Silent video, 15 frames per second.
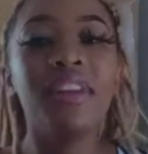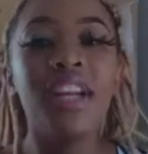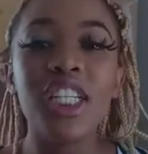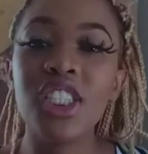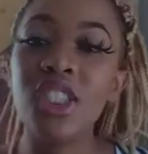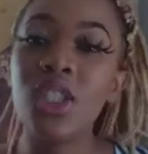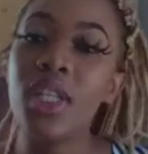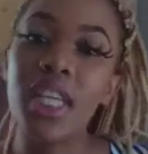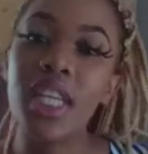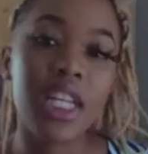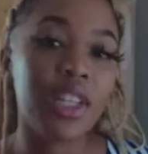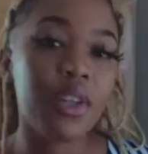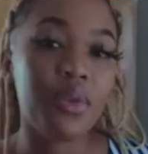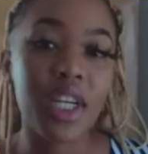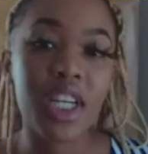she's not
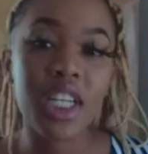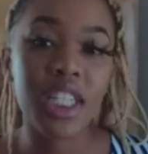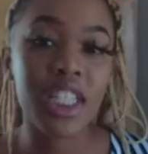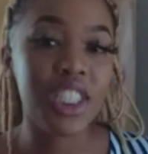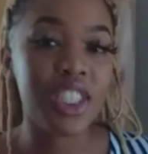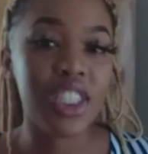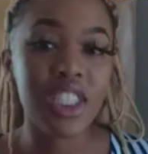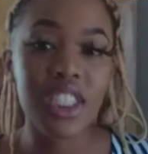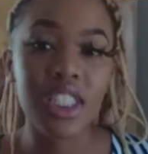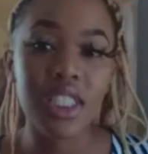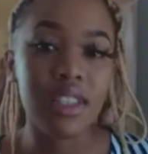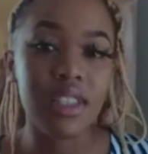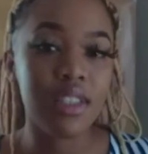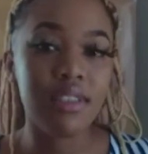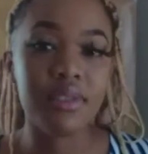getting the recognition she
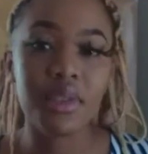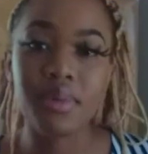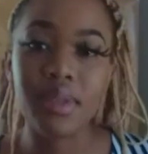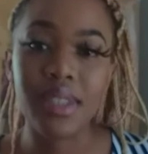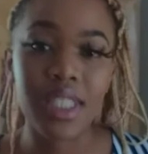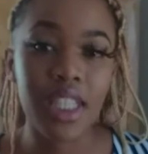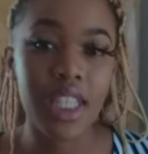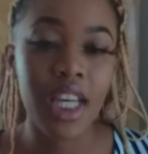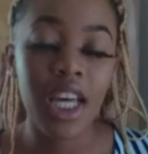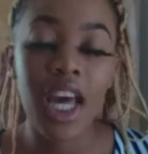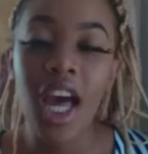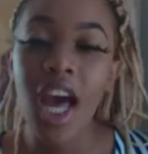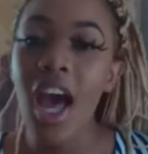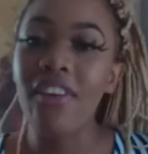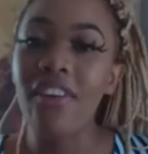deserves, sweetie.
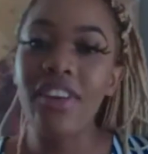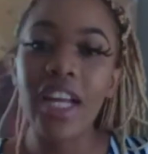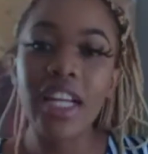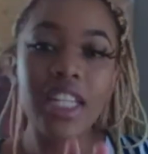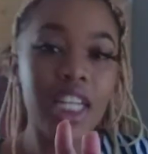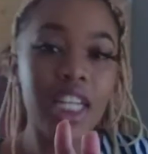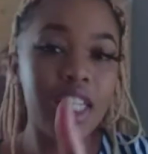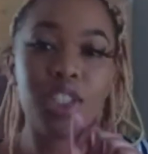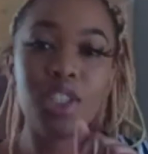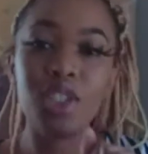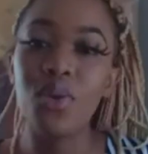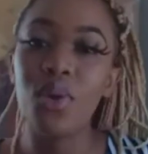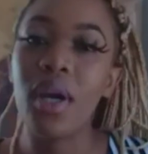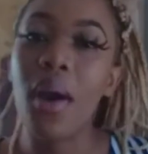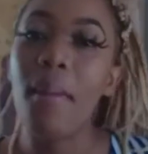I feel like Naledi's
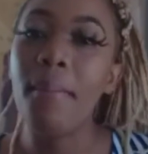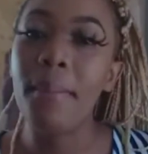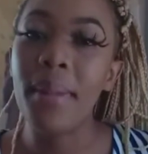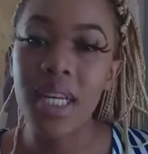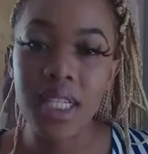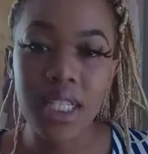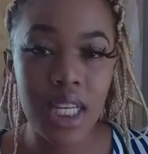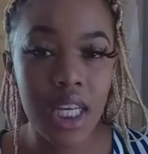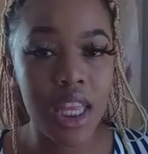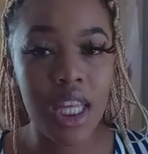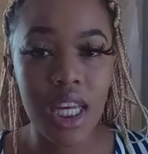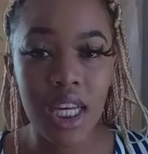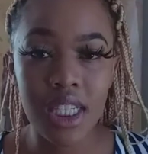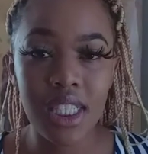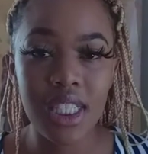doing amazing
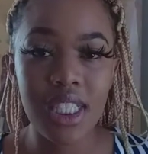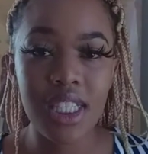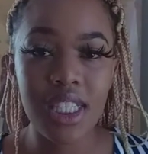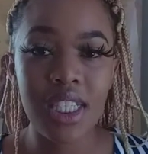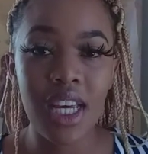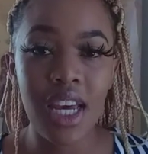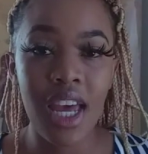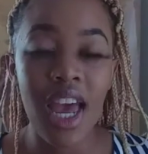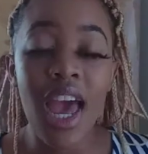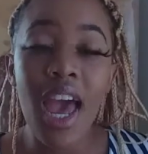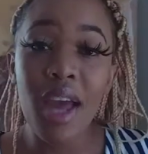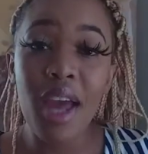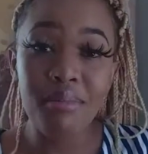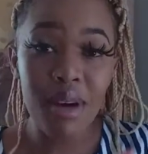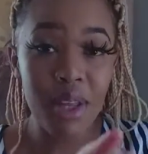things.
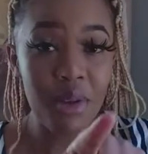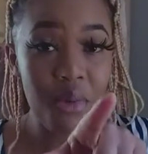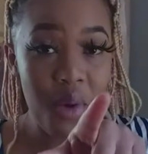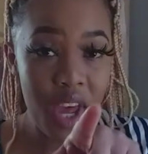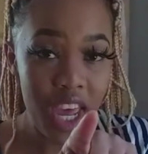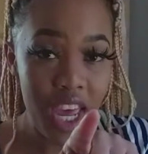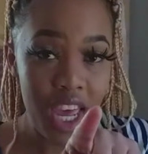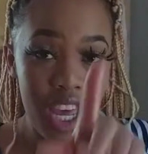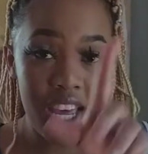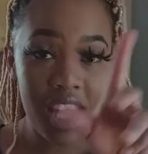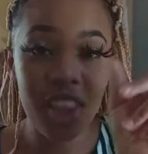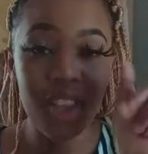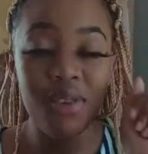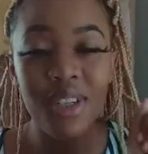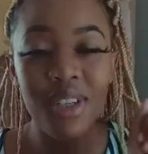And by the way,
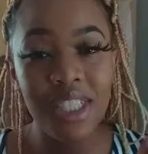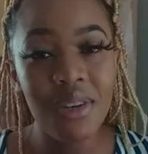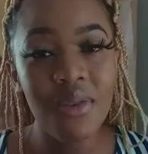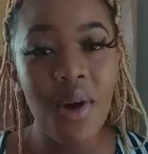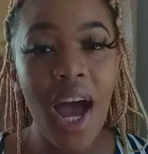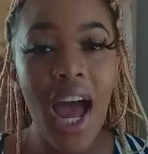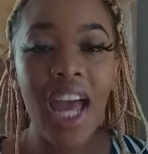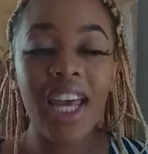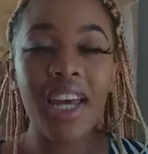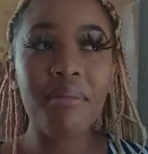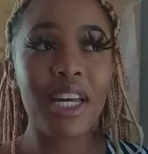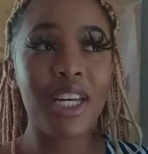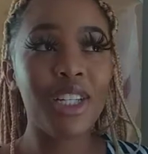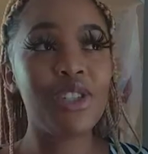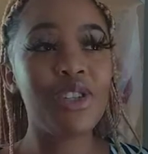the reason why
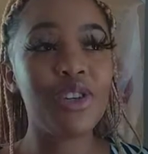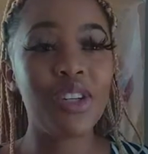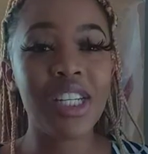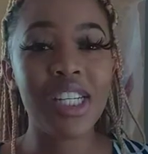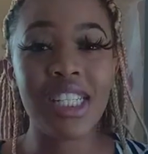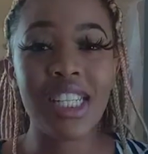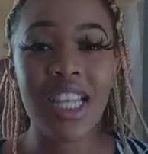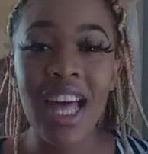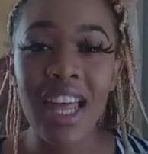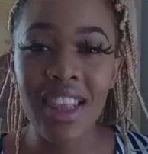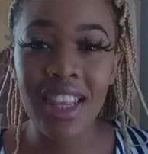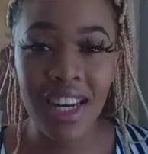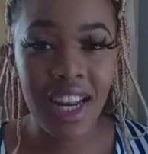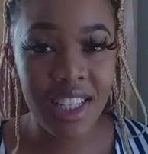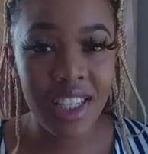my intro is the other
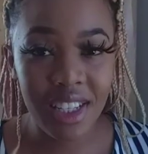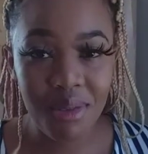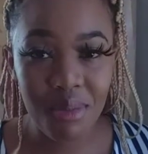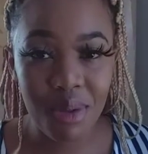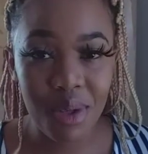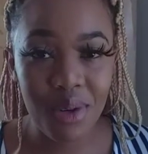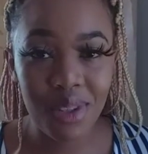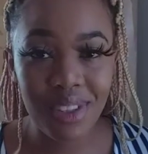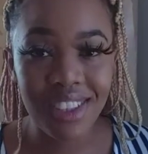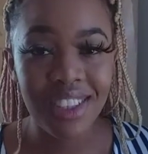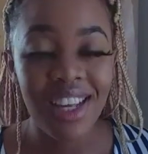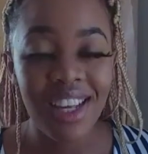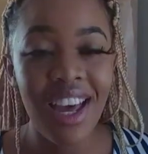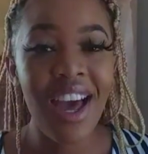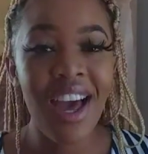Naledi, because
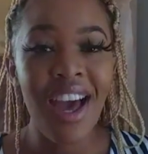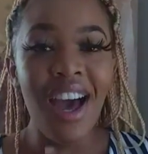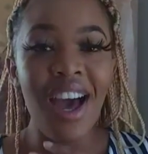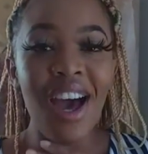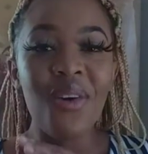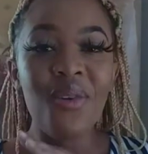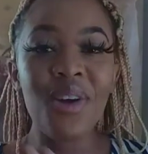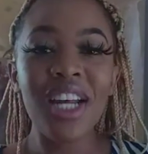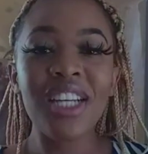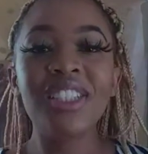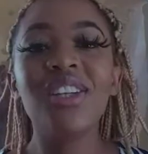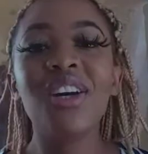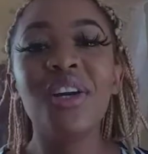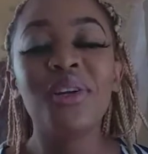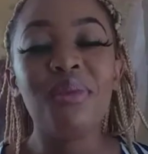when I
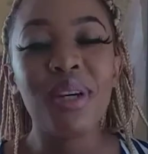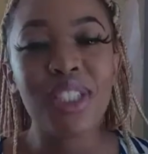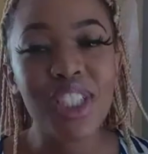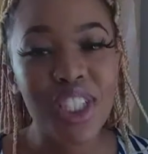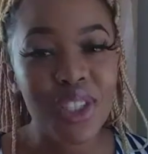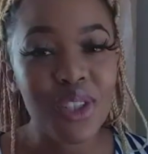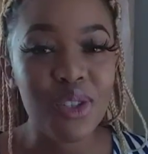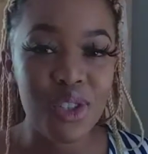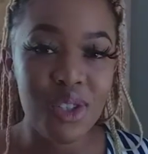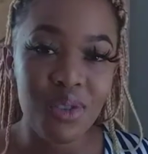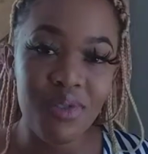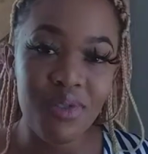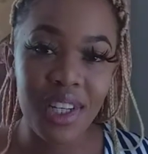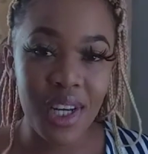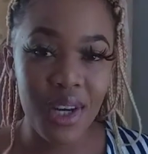started watching
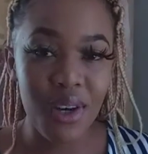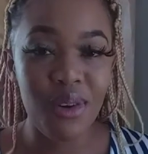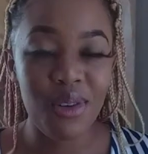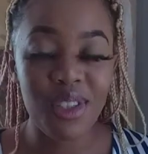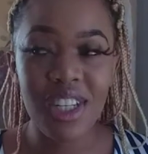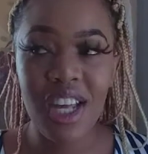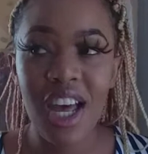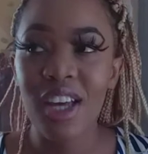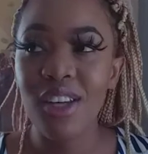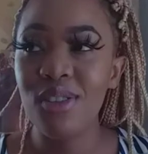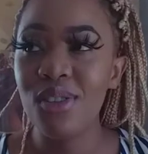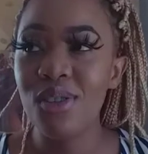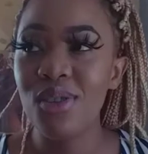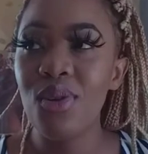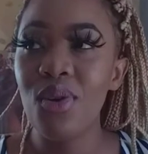YouTube videos, I
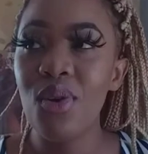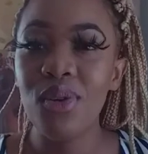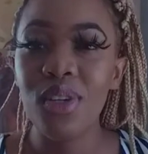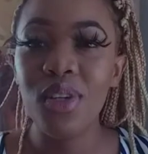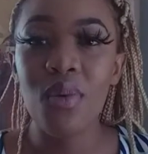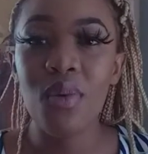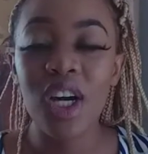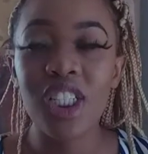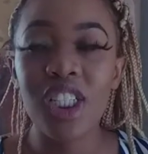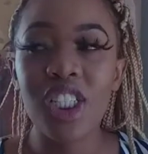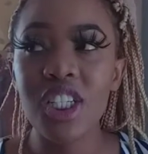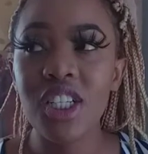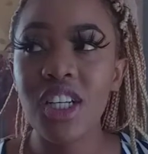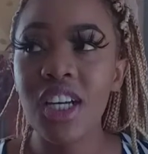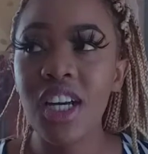used to only watch
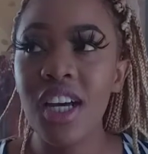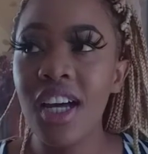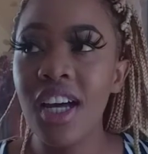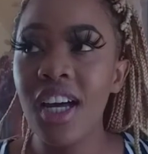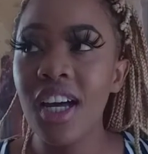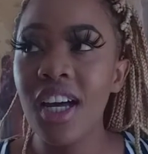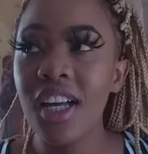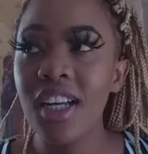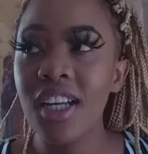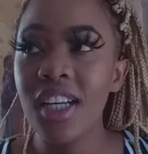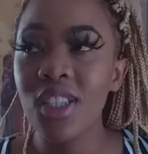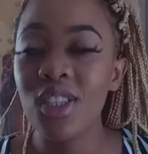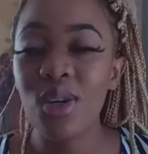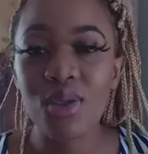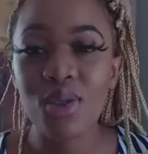
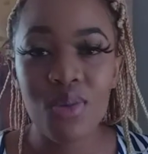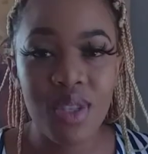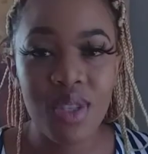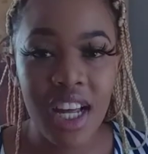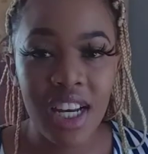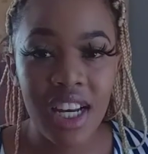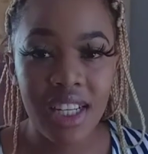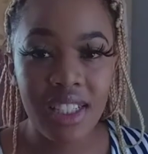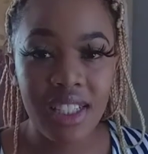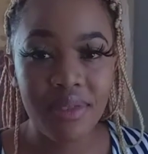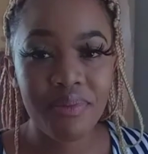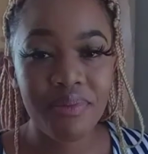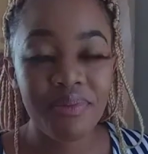Toast with Naledi